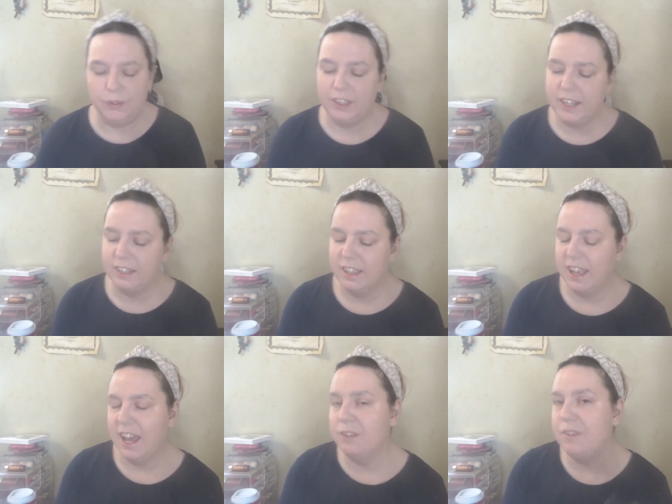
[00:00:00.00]
like,
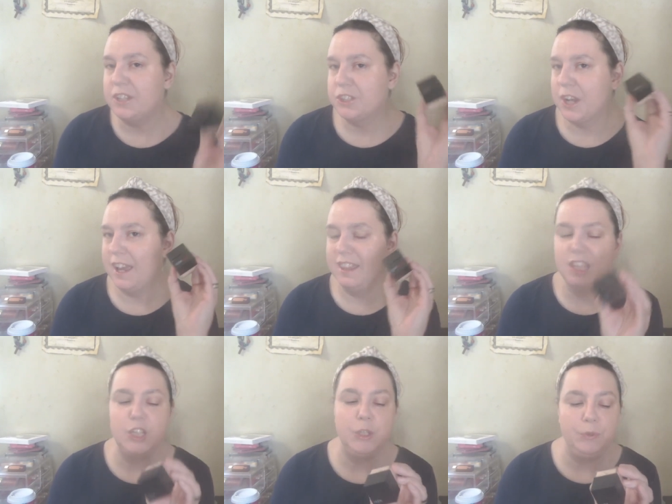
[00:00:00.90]
I'm not trying the
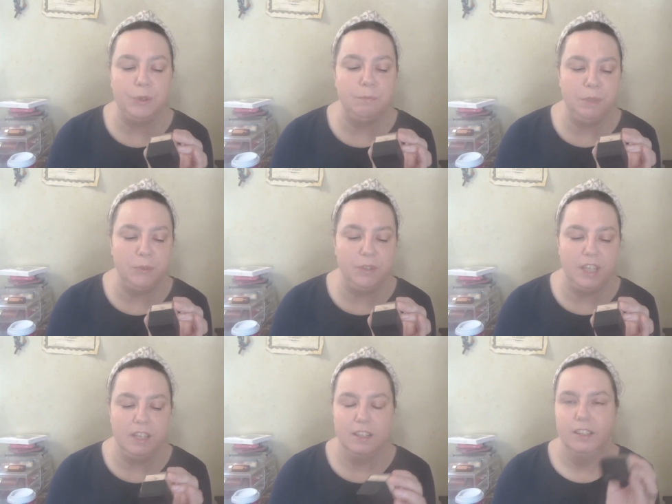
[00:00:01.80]
Huda
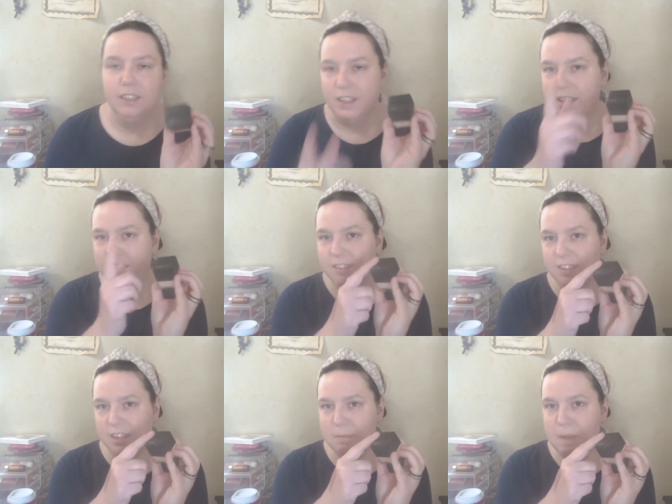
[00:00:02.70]
Beauty
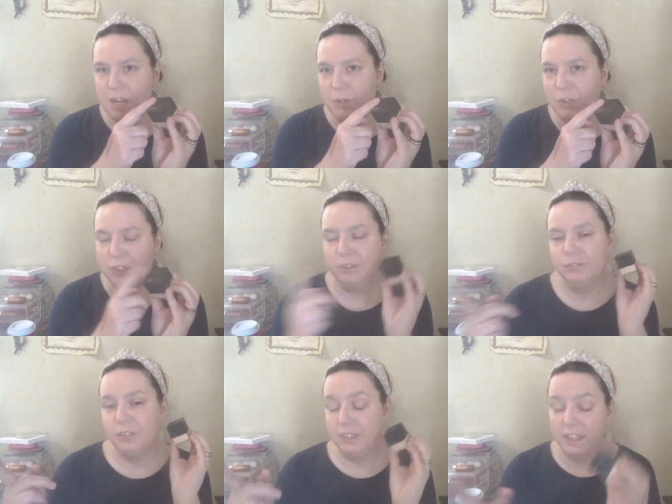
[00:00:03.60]
setting powder.
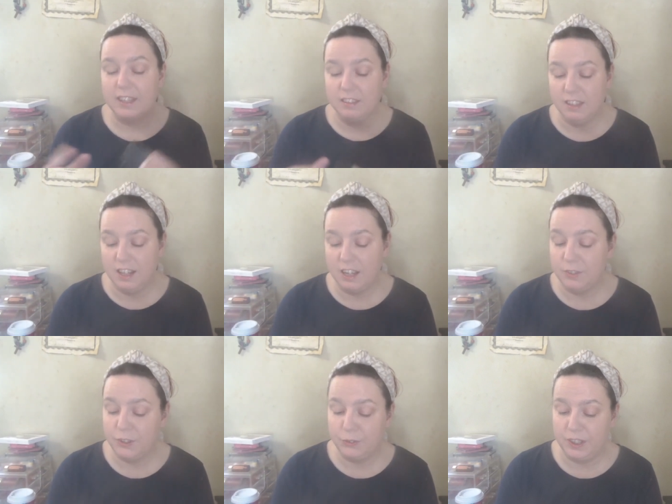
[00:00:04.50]
Like I said, I've
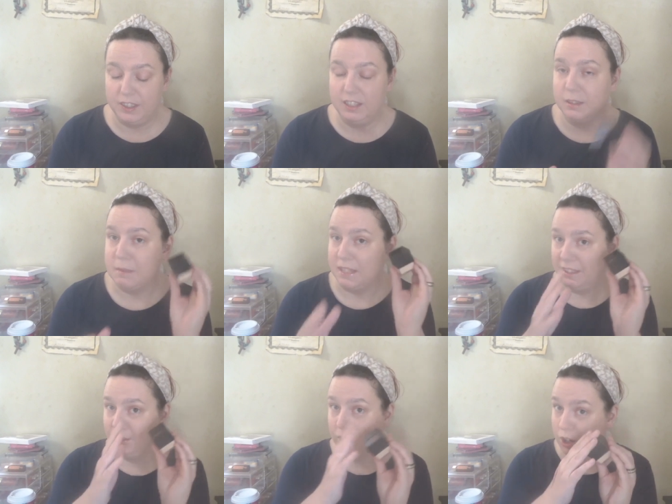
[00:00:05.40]
heard great things about
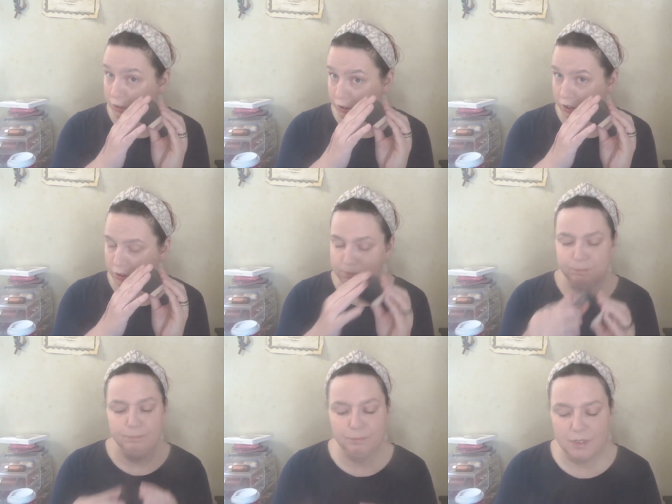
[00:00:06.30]
this also.
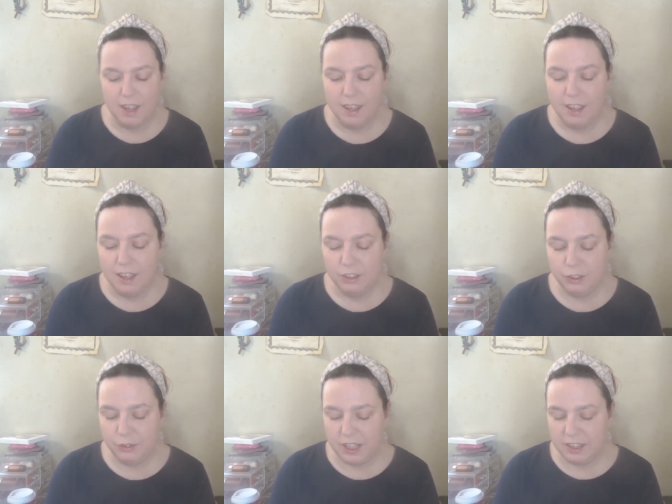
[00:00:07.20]

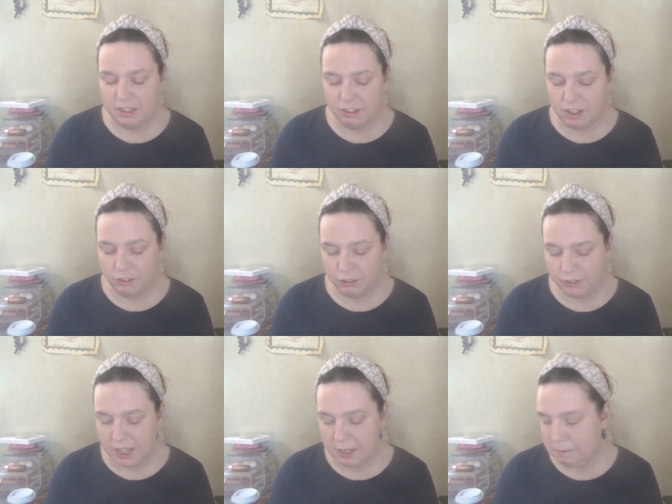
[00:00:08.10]
So this also
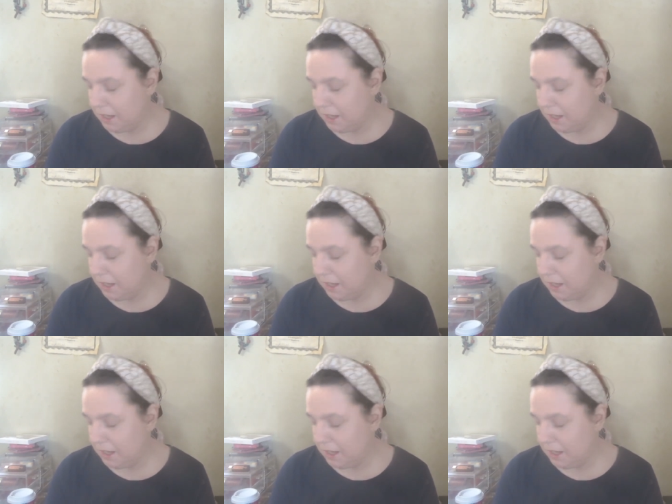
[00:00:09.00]
came